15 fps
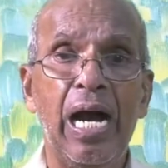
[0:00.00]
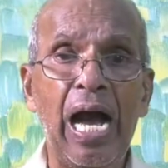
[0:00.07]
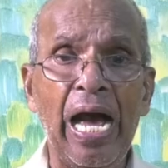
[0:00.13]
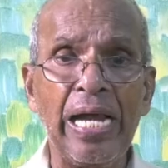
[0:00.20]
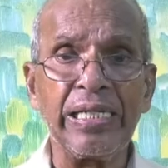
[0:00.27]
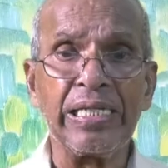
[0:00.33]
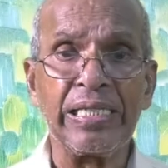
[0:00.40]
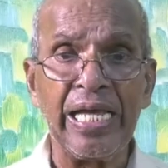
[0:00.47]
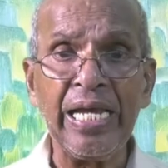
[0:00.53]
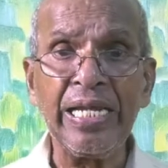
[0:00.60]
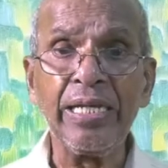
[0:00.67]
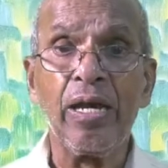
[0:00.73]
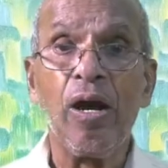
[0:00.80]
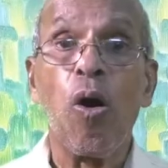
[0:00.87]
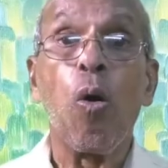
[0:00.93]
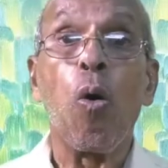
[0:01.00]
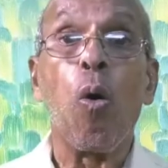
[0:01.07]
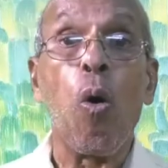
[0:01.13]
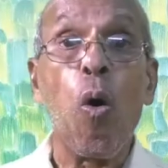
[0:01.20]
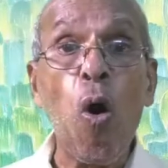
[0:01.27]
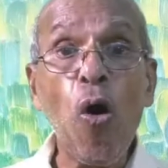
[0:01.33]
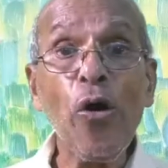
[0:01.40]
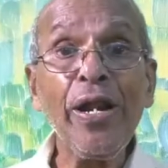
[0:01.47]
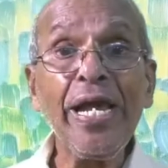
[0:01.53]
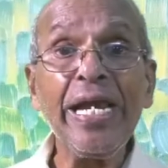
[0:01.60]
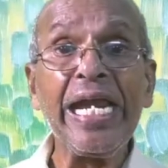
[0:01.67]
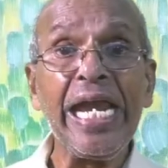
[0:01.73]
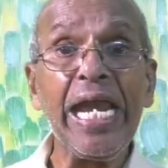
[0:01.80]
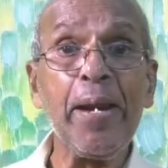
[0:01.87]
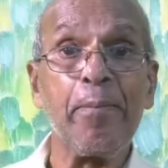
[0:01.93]
And then honor
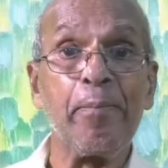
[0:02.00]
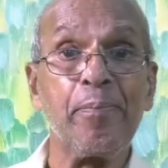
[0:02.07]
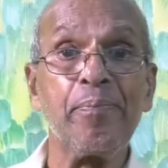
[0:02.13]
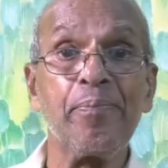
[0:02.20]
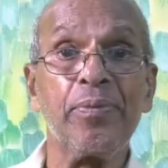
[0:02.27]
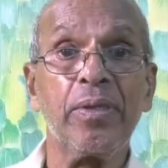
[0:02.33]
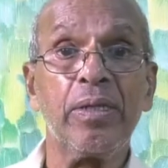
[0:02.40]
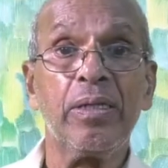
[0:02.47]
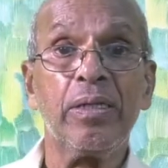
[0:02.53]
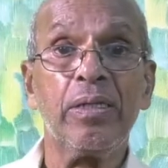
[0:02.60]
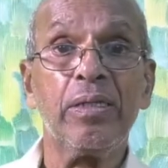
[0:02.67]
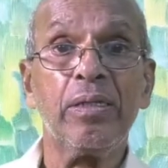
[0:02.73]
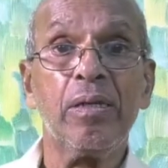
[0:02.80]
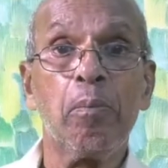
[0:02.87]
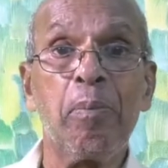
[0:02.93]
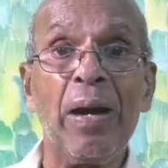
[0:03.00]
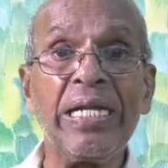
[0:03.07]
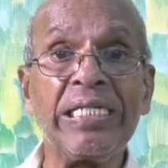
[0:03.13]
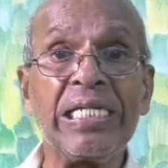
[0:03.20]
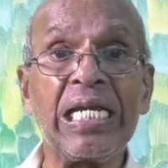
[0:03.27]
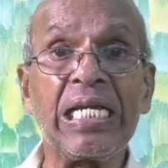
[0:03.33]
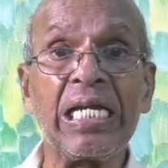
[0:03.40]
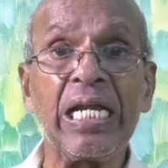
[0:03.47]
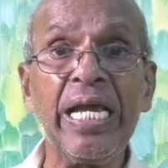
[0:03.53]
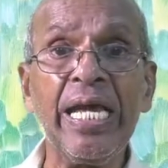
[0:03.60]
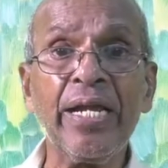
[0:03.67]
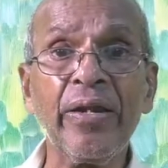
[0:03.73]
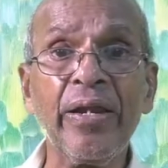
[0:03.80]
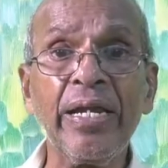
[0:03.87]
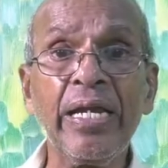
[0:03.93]
Him by
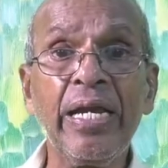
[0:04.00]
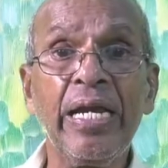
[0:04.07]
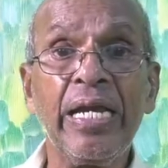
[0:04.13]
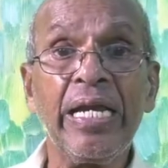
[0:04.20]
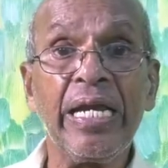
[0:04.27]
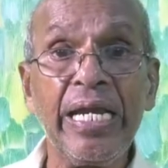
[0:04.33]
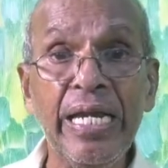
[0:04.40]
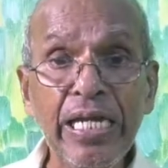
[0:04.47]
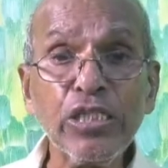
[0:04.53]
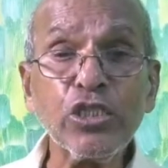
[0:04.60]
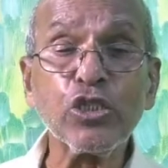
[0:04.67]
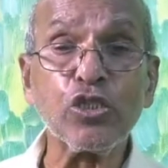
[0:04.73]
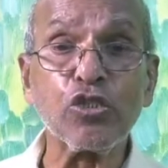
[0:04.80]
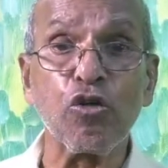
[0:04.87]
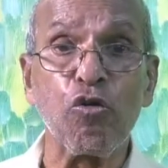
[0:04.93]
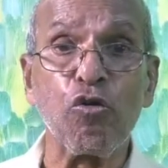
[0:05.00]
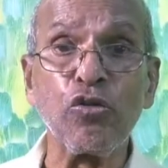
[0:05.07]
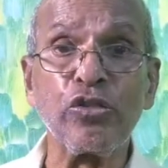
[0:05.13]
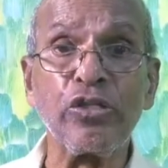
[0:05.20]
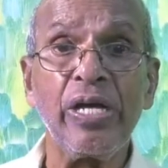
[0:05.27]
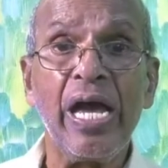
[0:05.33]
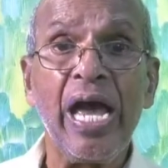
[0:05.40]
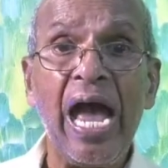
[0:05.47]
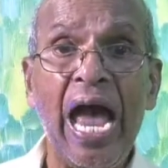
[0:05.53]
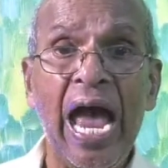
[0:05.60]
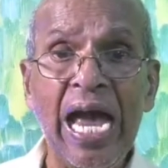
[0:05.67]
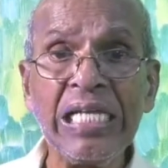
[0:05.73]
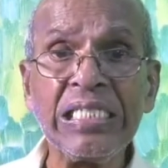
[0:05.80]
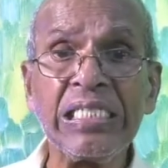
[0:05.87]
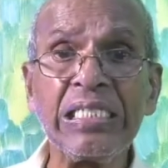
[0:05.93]
declaring His truth
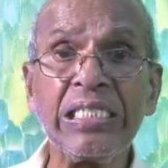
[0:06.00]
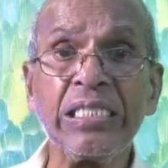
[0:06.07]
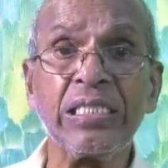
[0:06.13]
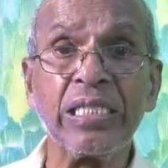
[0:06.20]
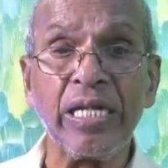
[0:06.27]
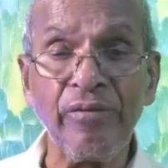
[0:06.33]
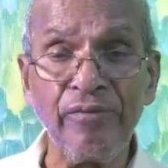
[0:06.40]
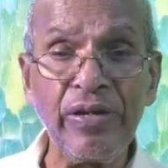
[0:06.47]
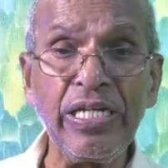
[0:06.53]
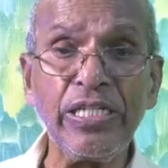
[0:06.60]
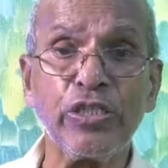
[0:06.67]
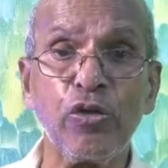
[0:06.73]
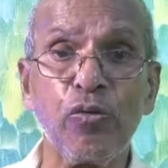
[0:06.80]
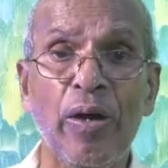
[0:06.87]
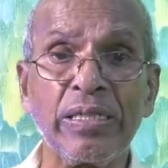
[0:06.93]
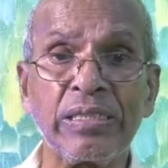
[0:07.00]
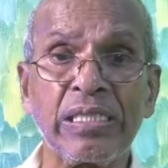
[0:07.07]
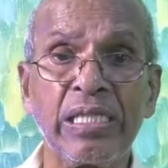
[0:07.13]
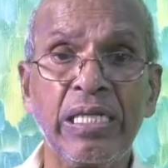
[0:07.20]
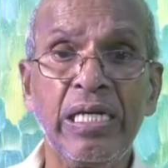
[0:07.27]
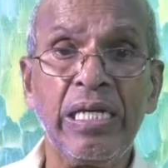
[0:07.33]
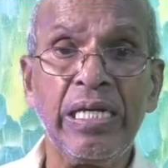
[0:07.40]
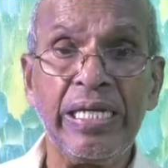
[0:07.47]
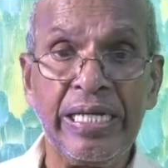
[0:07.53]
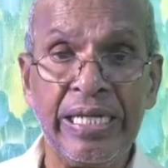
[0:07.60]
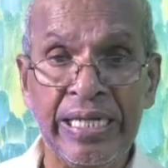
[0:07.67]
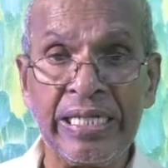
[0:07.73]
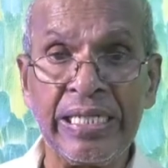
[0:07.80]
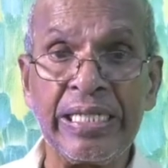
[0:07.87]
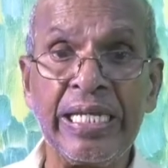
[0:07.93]
as it is revealed to us
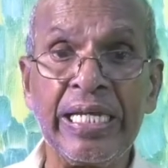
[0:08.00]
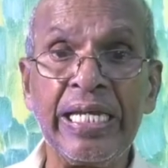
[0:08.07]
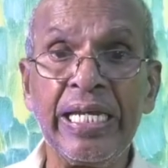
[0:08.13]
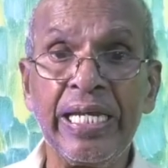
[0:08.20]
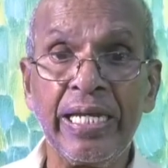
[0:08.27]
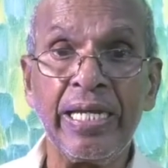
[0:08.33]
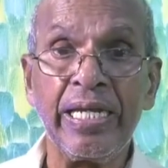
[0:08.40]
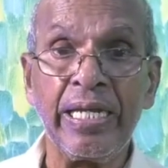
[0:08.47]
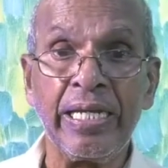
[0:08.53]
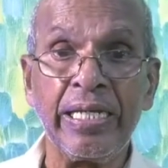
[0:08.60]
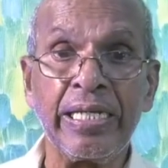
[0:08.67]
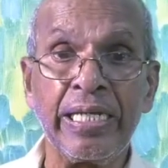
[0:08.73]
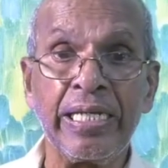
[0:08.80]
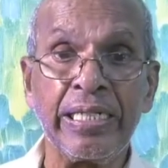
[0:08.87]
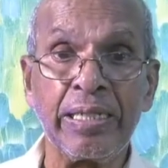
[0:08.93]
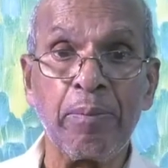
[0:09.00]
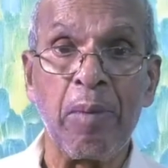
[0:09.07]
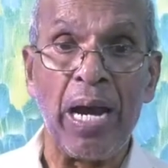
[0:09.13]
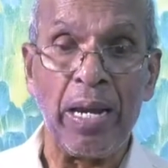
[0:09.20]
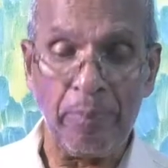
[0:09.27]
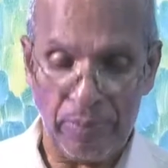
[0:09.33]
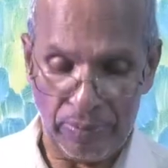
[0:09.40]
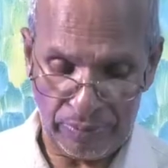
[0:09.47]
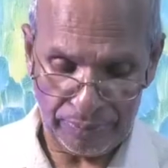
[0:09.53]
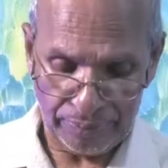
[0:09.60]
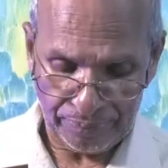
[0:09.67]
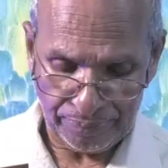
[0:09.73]
in the Bible.